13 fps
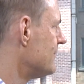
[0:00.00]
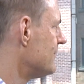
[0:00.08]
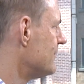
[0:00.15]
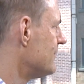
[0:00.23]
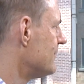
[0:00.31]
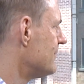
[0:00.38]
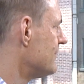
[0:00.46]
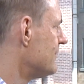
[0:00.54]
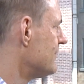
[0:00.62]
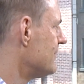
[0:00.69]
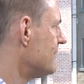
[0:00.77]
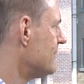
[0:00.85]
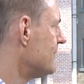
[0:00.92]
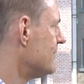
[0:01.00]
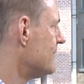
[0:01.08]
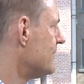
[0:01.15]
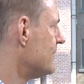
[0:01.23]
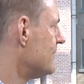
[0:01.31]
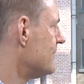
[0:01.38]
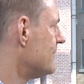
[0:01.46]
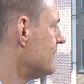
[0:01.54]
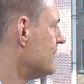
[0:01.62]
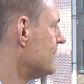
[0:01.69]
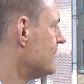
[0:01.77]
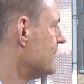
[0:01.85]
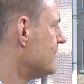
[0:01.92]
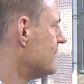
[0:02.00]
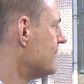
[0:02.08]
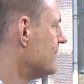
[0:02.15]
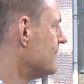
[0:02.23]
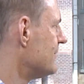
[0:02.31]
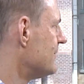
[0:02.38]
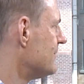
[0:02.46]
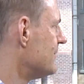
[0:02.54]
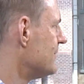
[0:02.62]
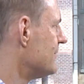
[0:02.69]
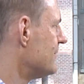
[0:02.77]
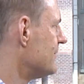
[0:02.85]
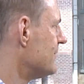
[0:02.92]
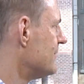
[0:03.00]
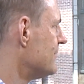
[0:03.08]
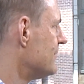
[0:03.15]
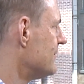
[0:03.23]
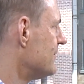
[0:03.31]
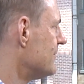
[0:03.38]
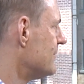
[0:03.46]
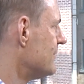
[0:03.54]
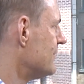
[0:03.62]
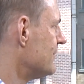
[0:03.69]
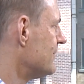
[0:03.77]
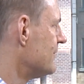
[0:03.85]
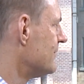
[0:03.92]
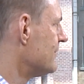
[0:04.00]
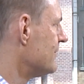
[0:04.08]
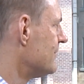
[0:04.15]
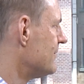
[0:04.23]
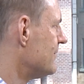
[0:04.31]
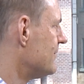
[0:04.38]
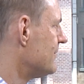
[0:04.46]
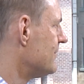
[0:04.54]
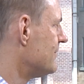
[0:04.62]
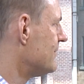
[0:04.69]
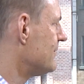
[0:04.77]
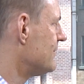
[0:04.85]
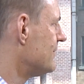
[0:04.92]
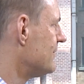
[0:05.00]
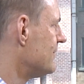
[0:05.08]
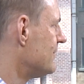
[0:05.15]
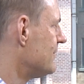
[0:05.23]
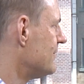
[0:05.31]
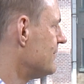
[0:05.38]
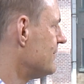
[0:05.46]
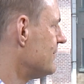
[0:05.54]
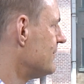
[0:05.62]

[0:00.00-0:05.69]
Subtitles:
(not speaking)